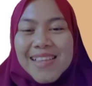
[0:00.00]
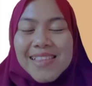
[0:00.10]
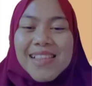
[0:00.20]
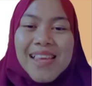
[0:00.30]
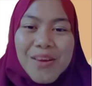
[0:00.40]

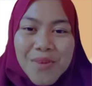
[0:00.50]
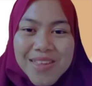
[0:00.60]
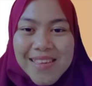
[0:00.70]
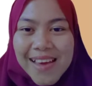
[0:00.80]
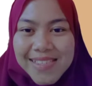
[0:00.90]
The
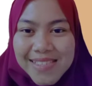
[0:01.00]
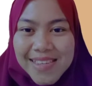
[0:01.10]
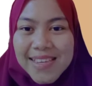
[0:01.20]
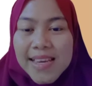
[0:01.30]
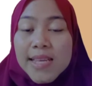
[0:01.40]
language
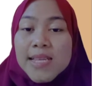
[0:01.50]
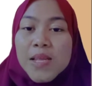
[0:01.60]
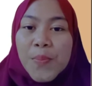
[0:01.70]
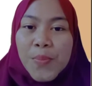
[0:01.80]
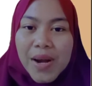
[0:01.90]
testing is
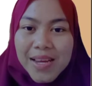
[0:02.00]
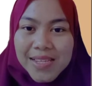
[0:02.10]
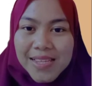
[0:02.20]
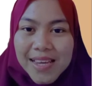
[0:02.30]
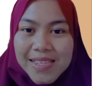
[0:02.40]
the
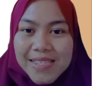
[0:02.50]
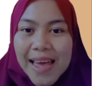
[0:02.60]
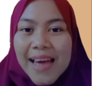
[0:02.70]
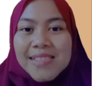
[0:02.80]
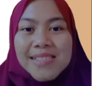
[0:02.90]
practice
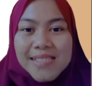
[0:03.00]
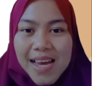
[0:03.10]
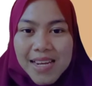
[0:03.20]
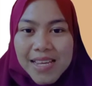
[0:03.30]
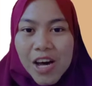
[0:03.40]
and
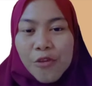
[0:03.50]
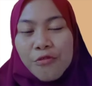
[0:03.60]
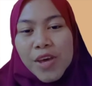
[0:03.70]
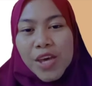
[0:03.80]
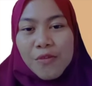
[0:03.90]
study of
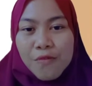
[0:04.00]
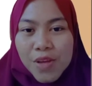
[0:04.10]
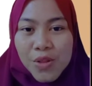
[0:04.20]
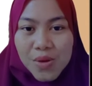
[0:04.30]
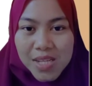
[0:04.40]

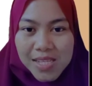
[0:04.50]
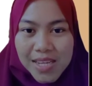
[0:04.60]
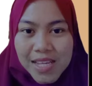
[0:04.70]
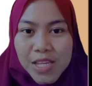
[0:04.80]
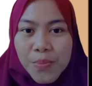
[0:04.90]

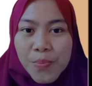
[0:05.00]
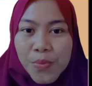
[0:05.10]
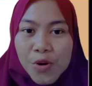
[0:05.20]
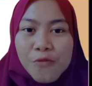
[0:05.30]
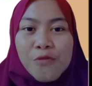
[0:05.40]
evaluating the
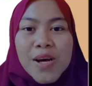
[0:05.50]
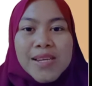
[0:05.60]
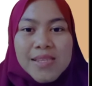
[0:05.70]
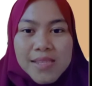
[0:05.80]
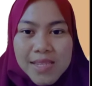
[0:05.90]

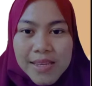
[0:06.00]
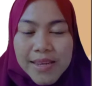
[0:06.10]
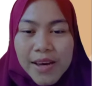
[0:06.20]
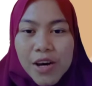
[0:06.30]
proficiency